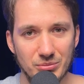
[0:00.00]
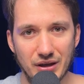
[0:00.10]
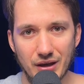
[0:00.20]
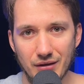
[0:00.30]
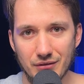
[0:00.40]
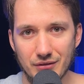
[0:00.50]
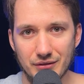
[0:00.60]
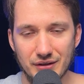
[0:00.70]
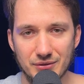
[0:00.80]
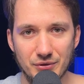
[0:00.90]
behavior
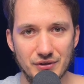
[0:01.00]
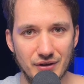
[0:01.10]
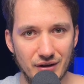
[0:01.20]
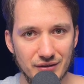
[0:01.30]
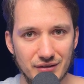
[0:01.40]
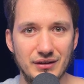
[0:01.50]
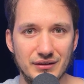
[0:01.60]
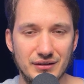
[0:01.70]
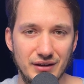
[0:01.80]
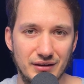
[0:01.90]
that was not
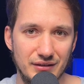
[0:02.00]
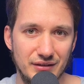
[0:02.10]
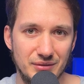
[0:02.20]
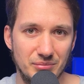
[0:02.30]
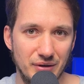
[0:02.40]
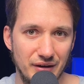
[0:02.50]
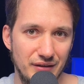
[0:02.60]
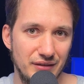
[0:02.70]
intended by